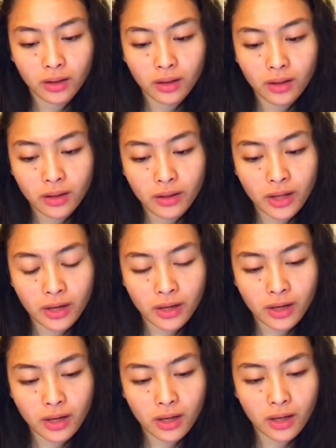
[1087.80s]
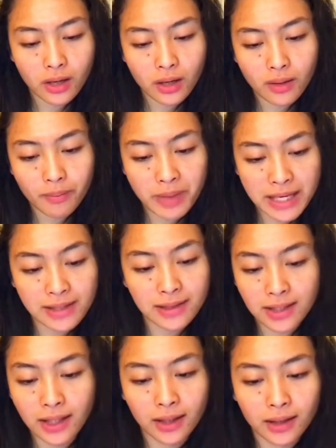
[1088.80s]
than being
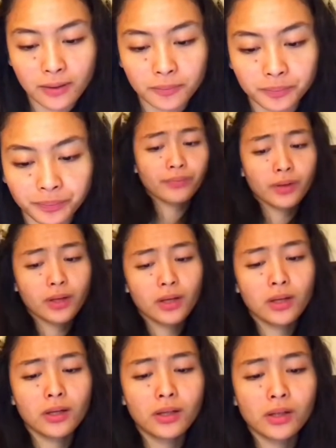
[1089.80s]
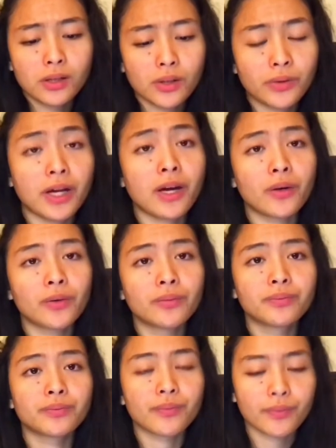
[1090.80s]
sick. So now,
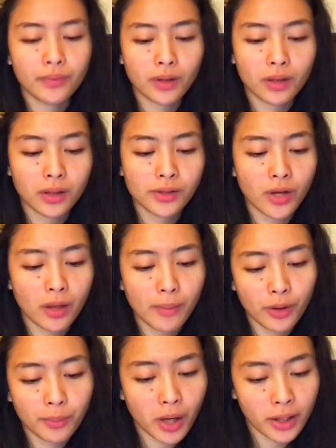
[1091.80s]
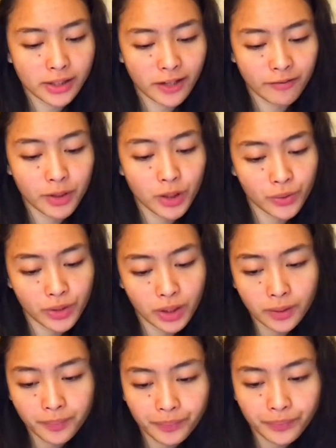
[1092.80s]
let's talk about the products I've been using.
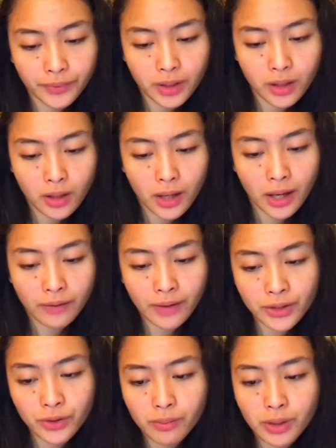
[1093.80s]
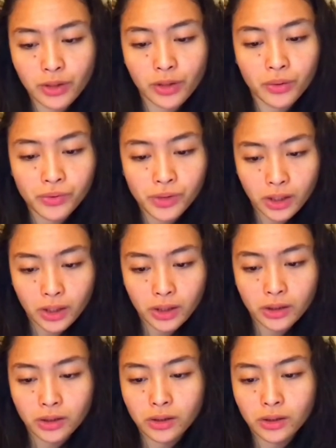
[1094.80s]
I've actually been using, this